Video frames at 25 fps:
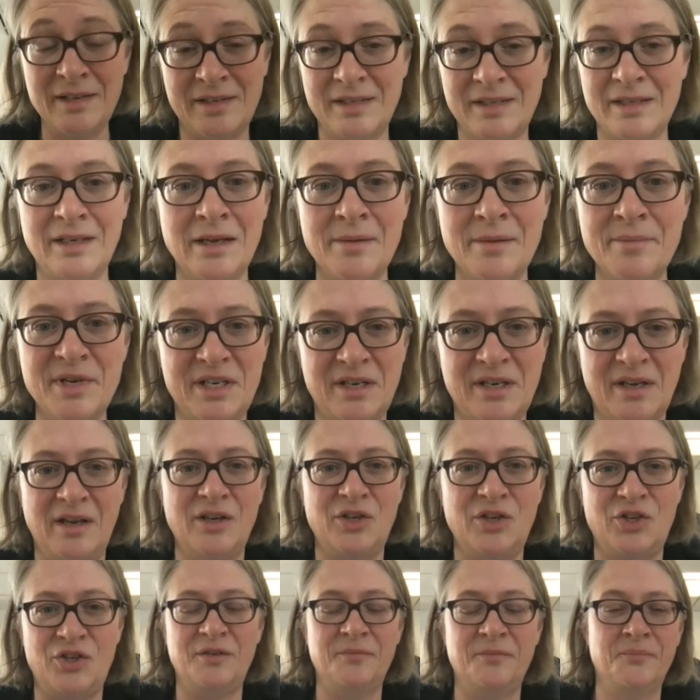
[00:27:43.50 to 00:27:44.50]
a
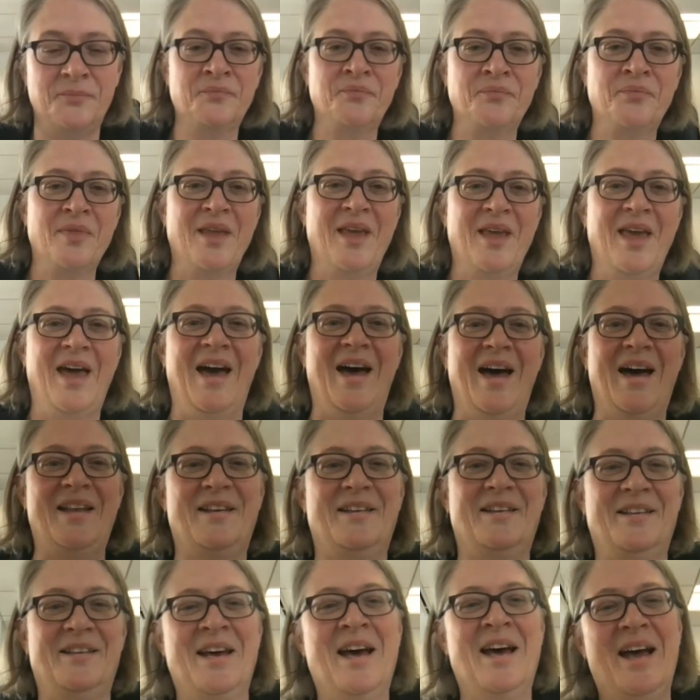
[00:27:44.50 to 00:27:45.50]
limitation.
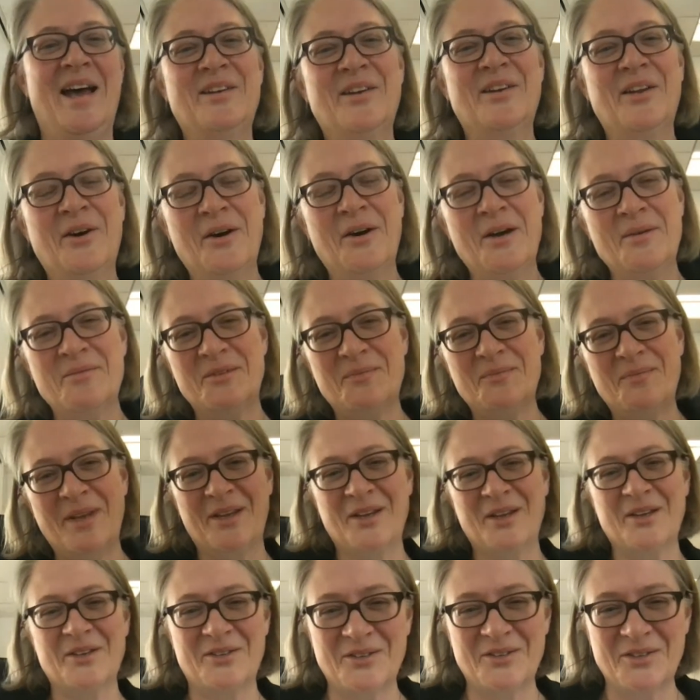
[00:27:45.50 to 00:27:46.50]
And I know I'm
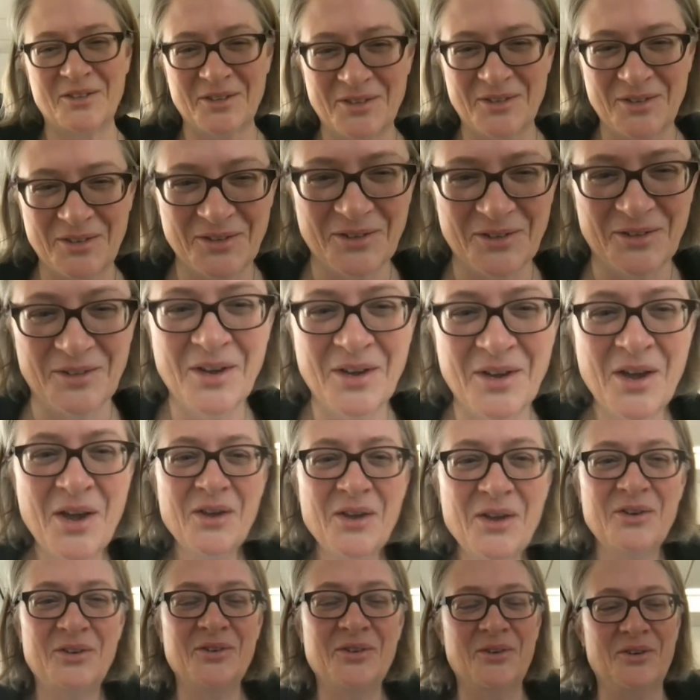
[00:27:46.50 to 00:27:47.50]
speaking to
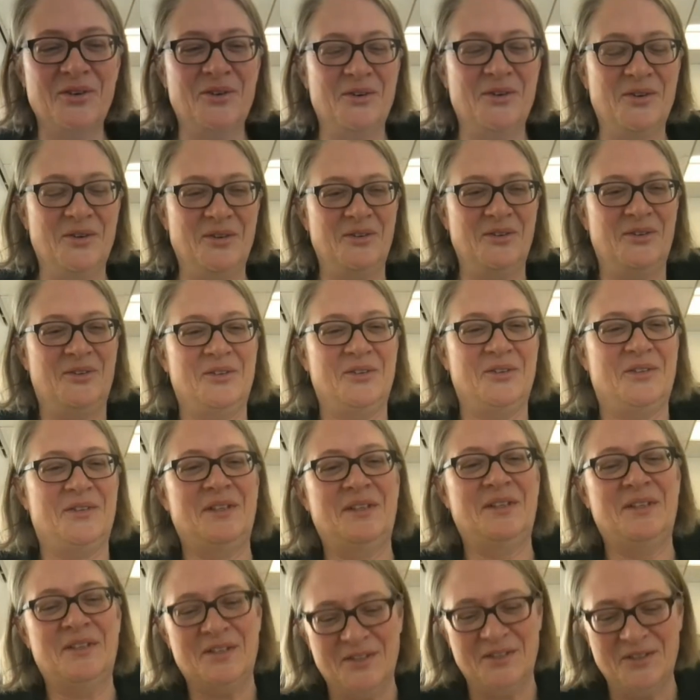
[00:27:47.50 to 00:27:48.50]

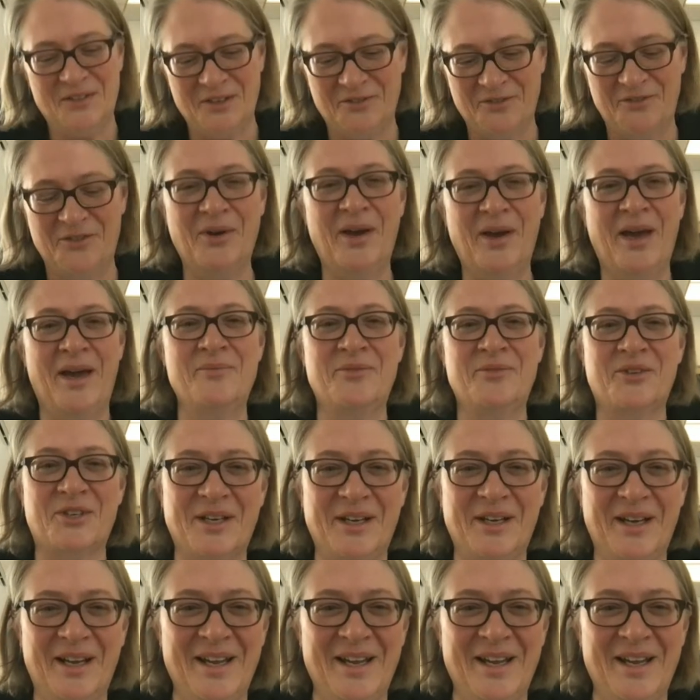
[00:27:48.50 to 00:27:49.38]
citizens of New Hampshire.